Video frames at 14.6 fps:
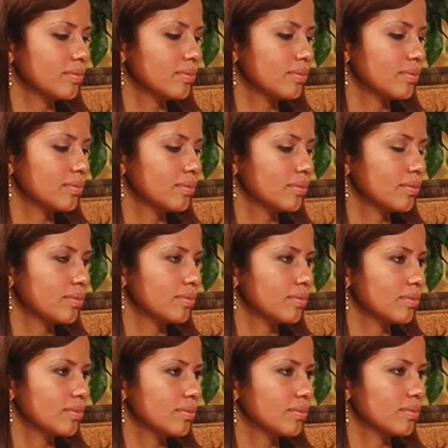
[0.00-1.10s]

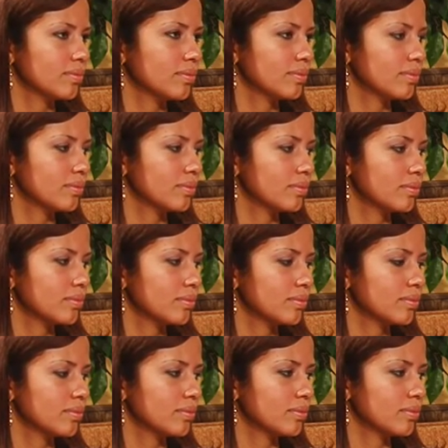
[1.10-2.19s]

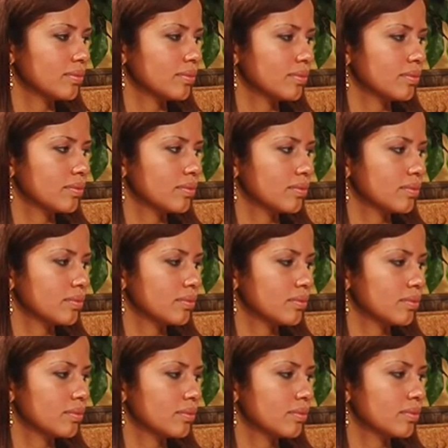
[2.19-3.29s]

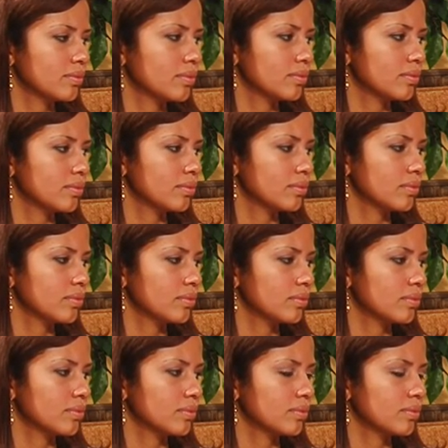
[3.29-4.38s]

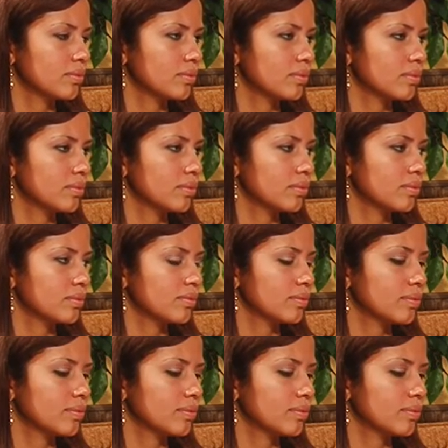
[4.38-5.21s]
The person shown says nothing.